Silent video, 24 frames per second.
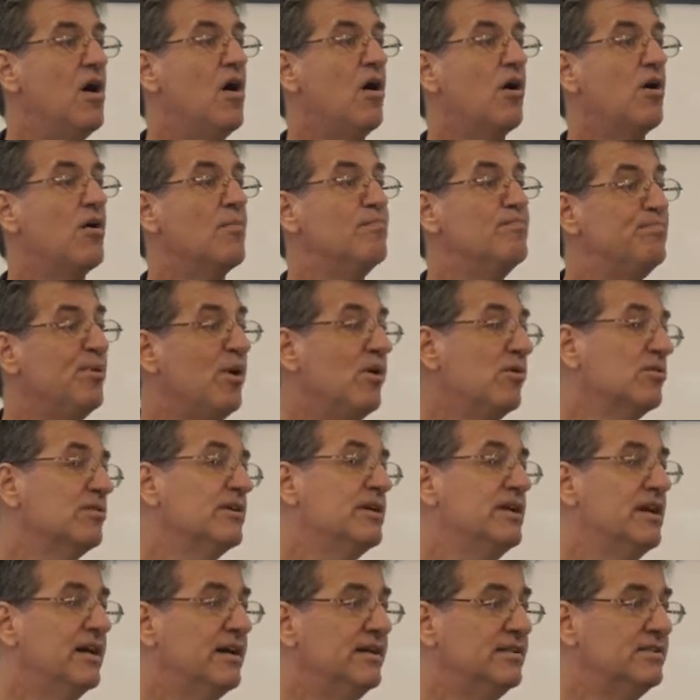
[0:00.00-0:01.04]
are
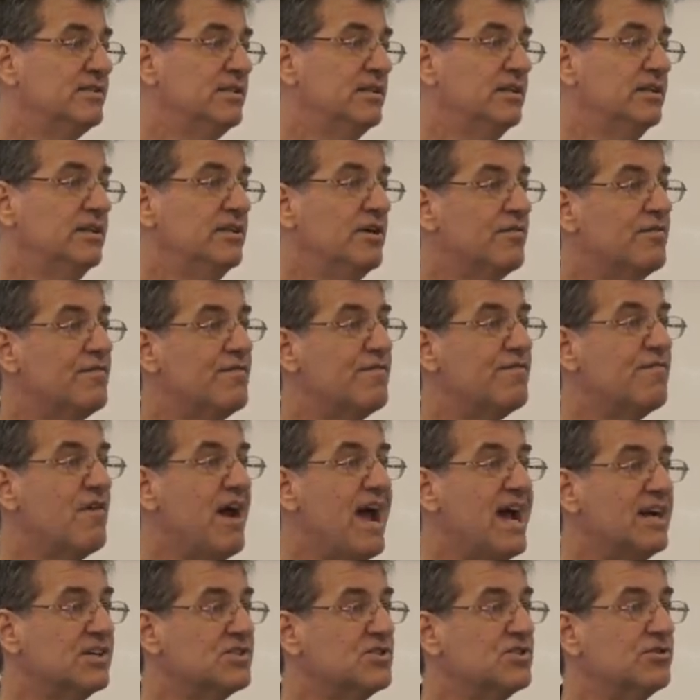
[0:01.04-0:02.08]
balkanizing. They're
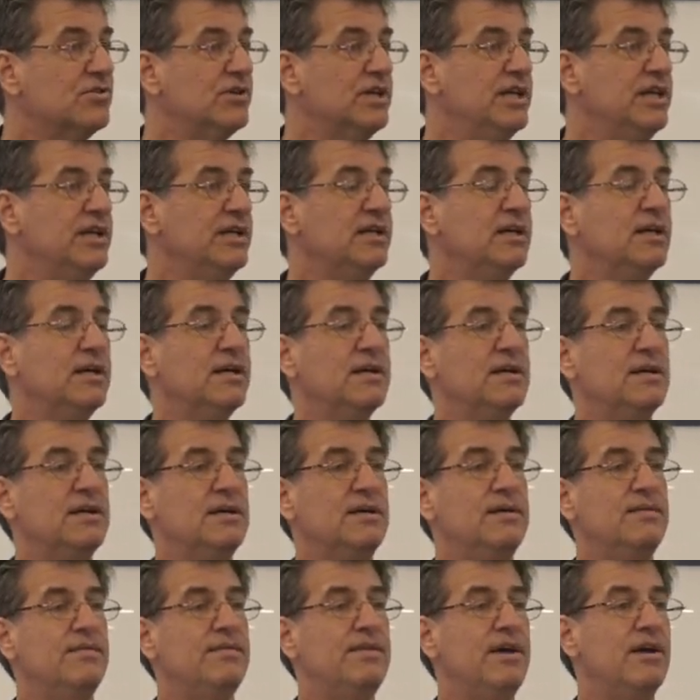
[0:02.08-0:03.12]
fracturing,
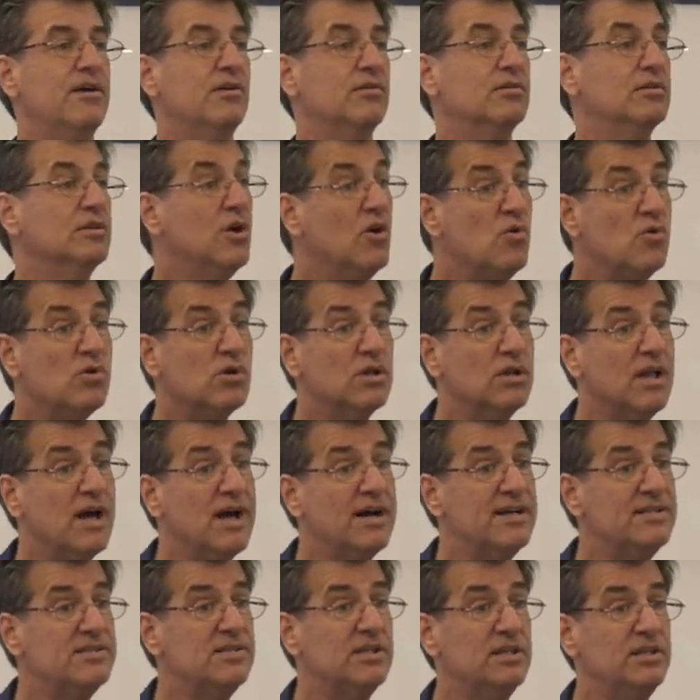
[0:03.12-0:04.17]
they're
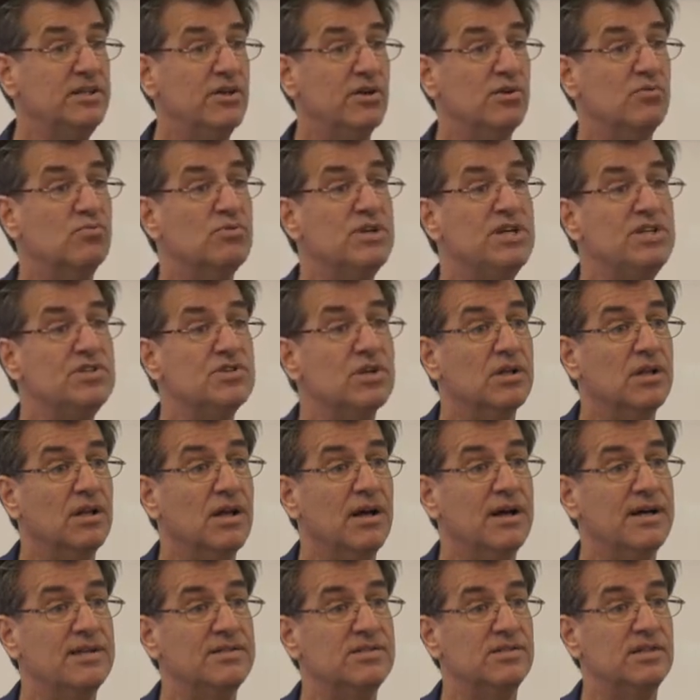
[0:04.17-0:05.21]
localizing, they're
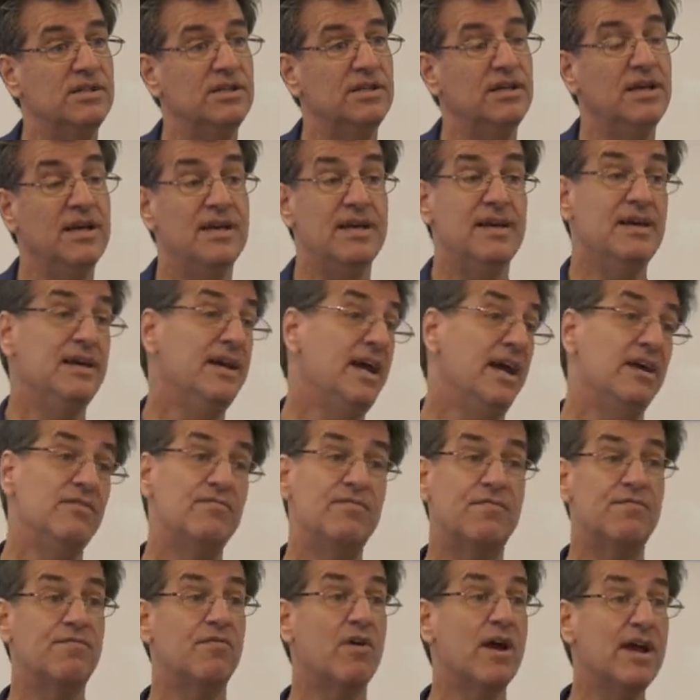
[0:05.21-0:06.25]
regionalizing, and
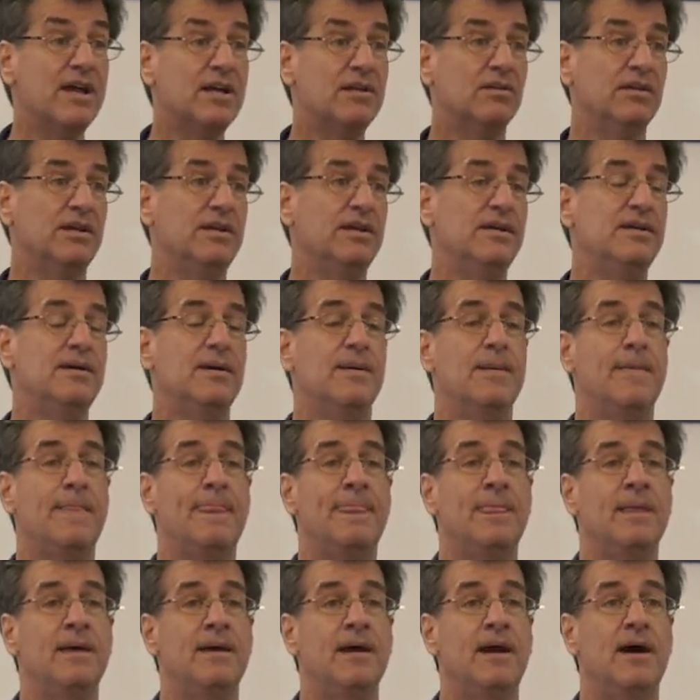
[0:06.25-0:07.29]
frankly,
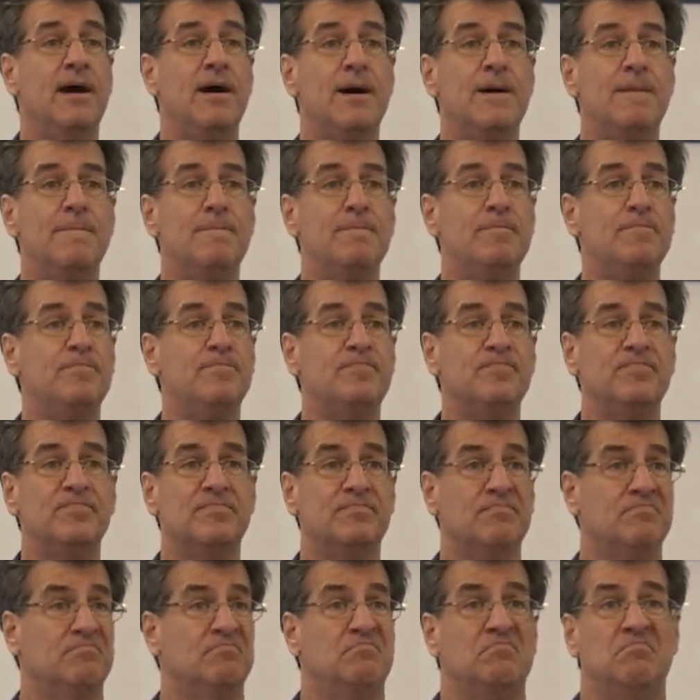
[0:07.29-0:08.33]
um,
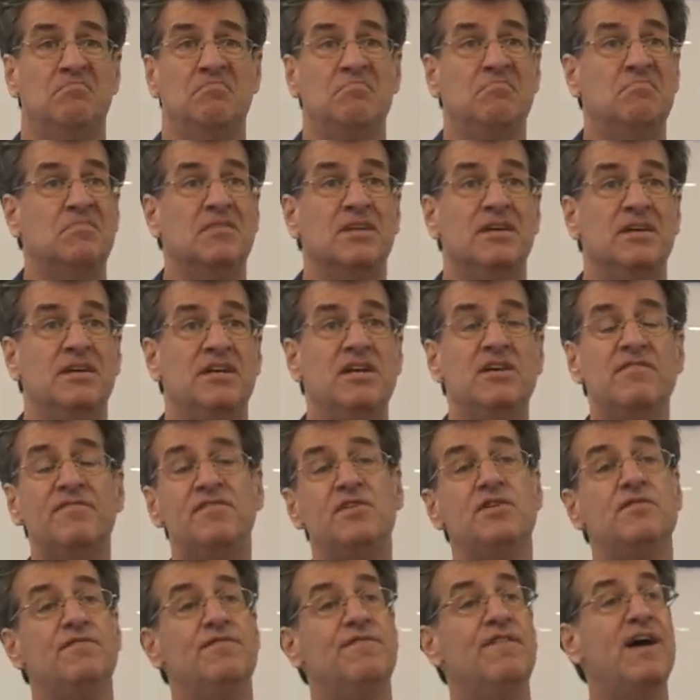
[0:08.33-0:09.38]
if
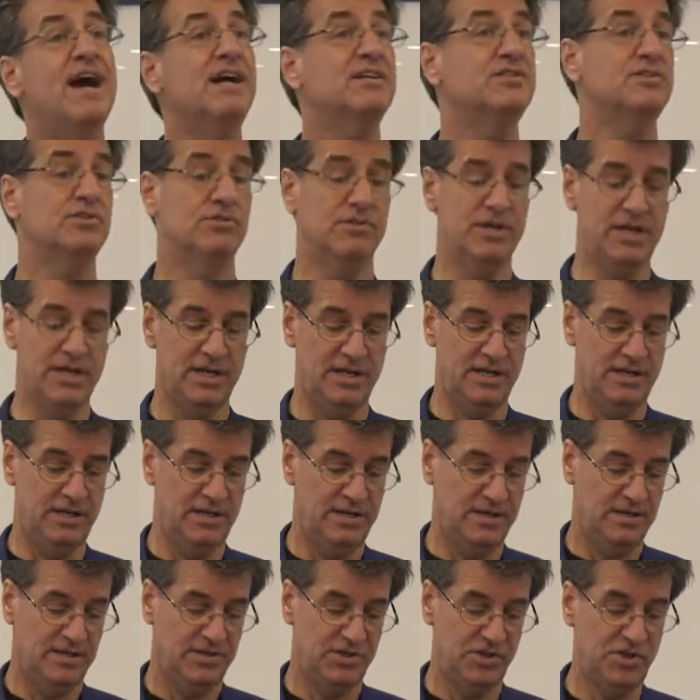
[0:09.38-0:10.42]
you factor
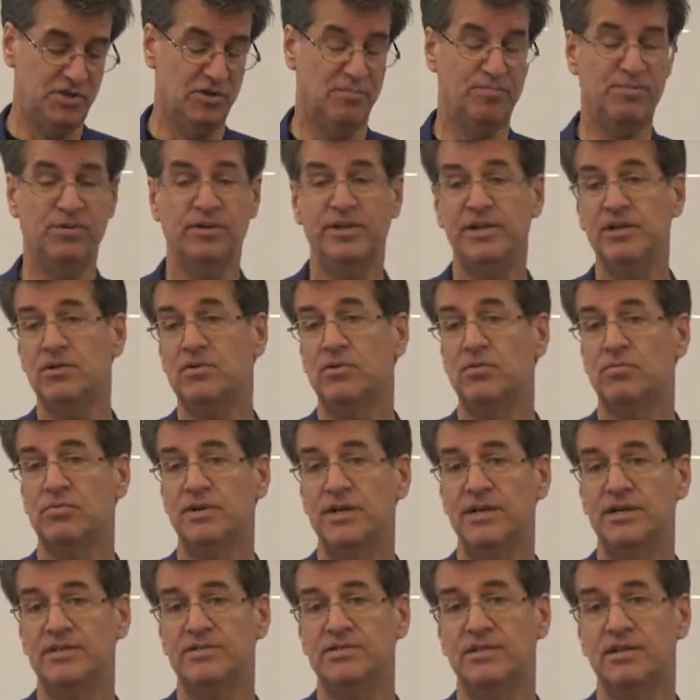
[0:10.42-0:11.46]
in geopolitical
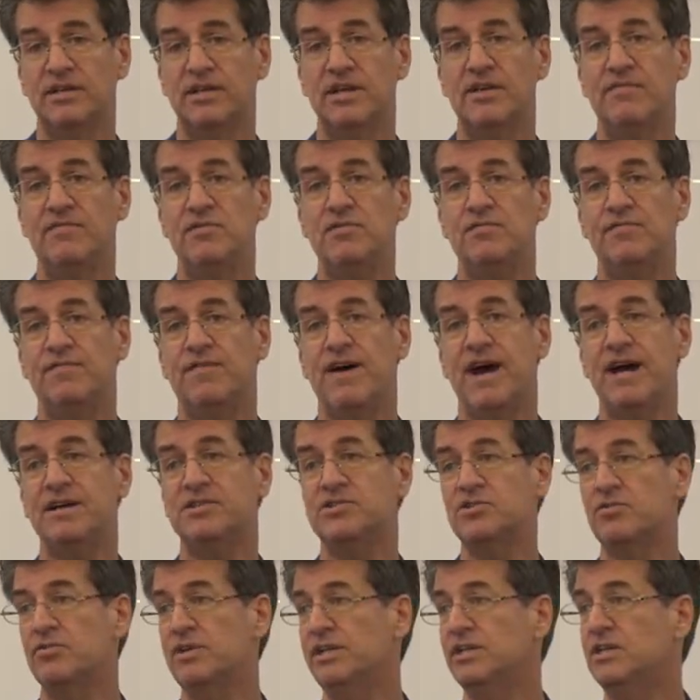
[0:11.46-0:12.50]
risk, if you
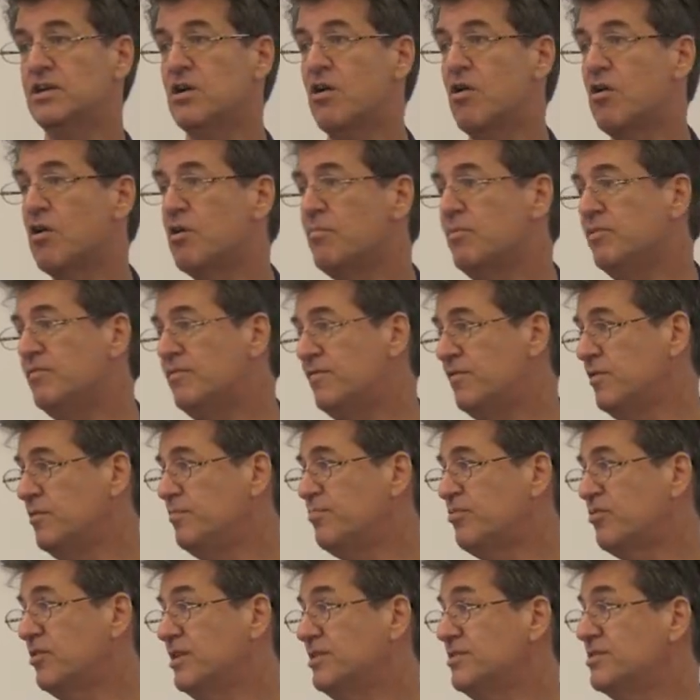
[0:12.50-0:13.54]
factor in carbon
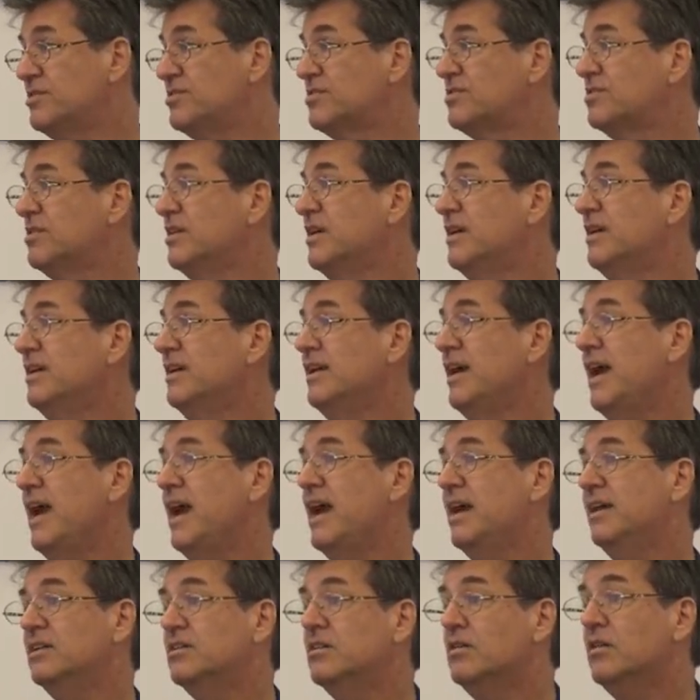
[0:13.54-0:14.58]
footprints
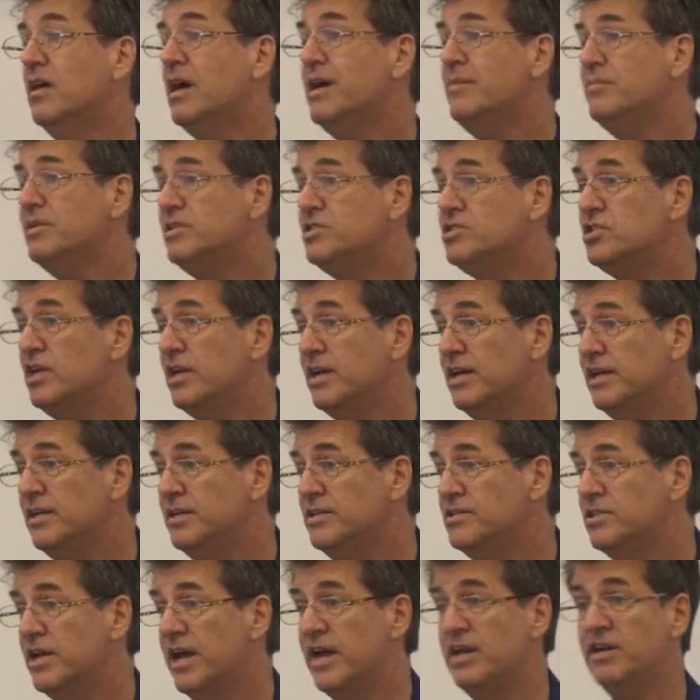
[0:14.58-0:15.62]
and climate
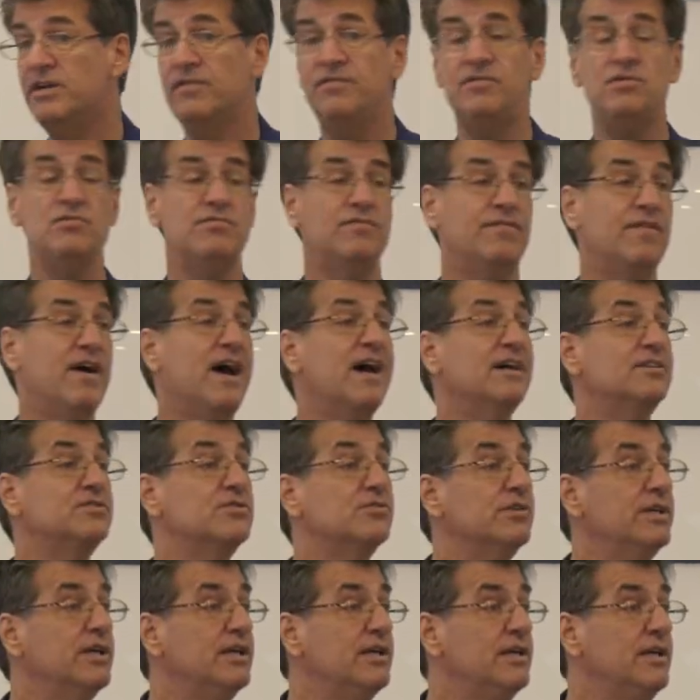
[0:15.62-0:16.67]
change, and if you
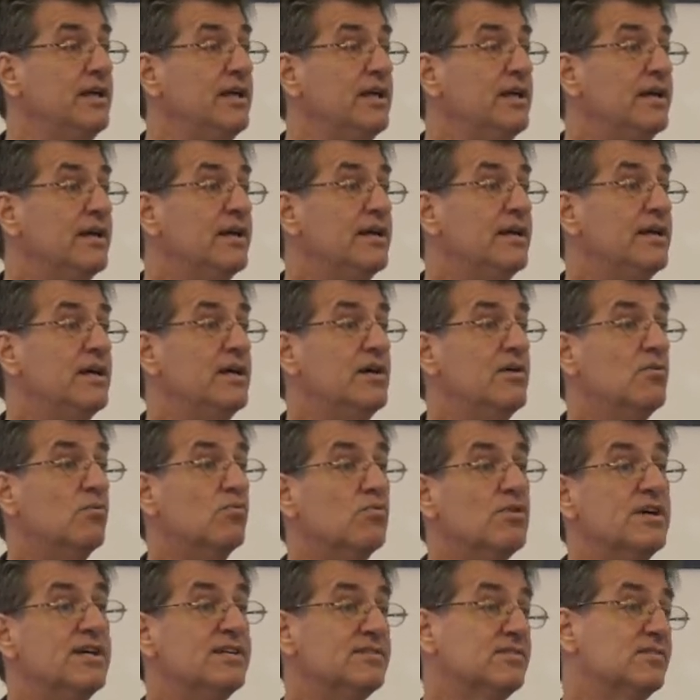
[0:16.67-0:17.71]
factor in
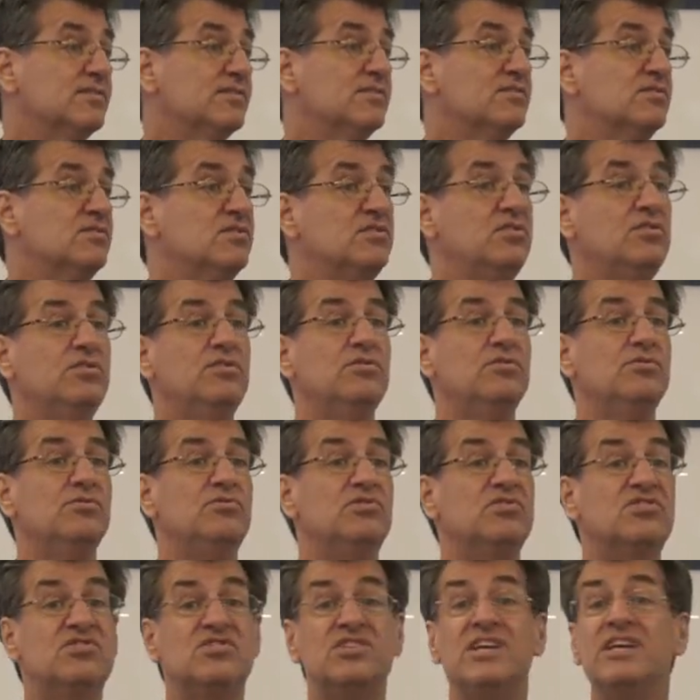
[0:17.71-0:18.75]
risks to
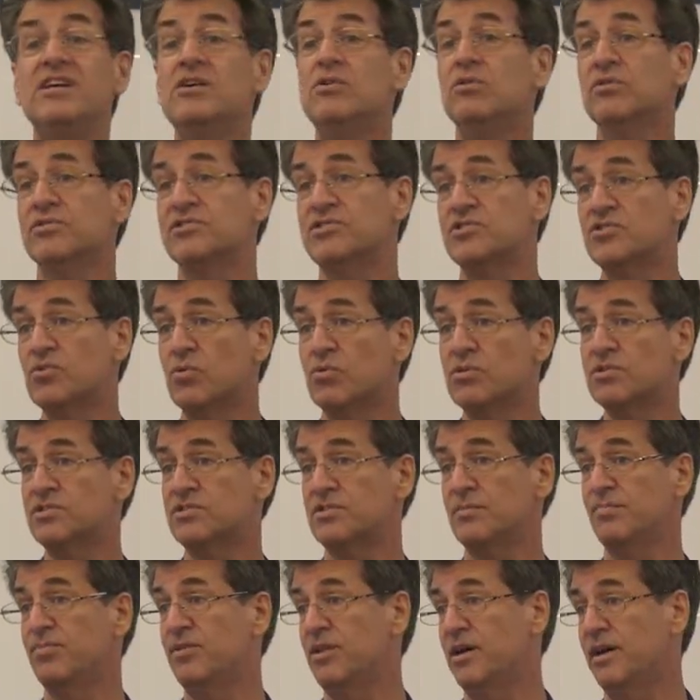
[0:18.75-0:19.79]
single source
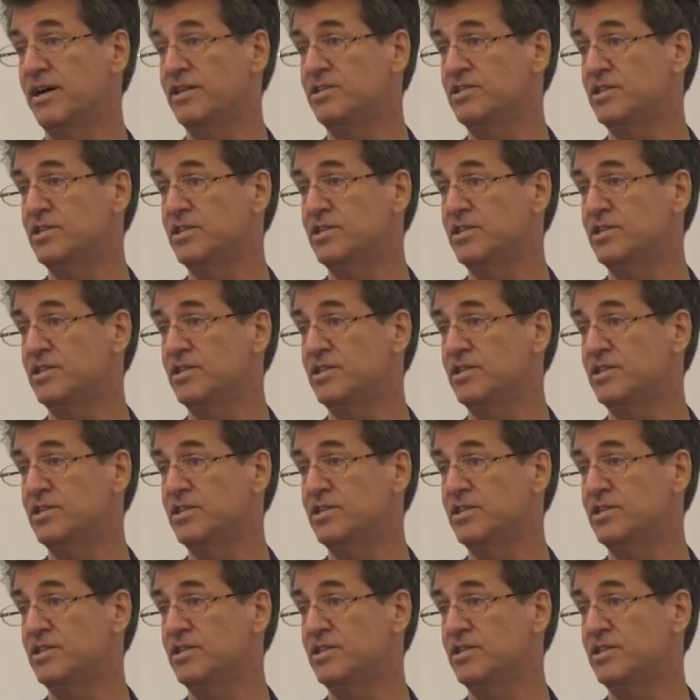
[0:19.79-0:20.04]
supply